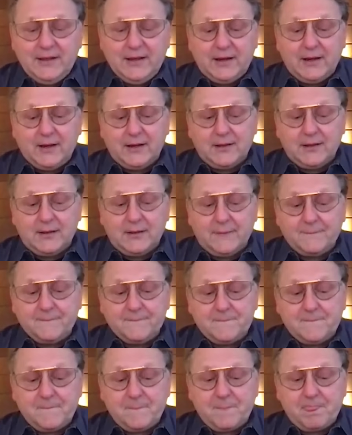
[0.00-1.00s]
Uh,
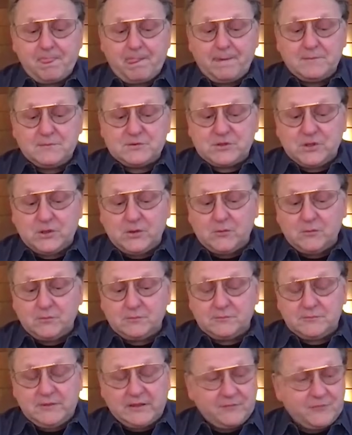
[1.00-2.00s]
so,
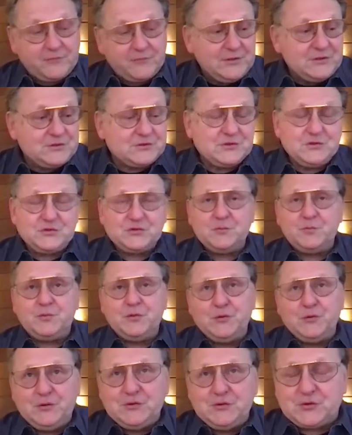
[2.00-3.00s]
like for instance, the
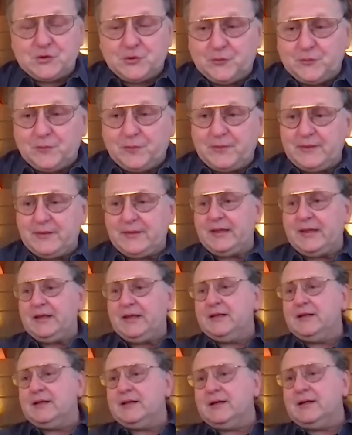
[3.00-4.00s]
beauty zone, they
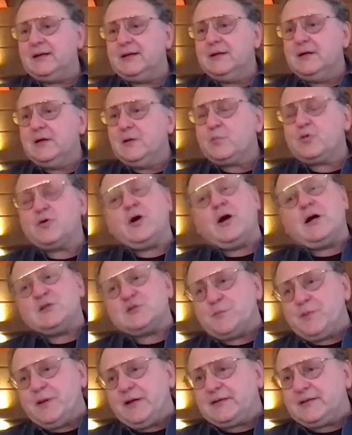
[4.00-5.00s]
did uh,
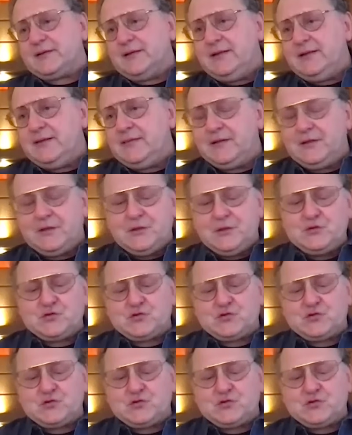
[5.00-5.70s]
prospecting, they did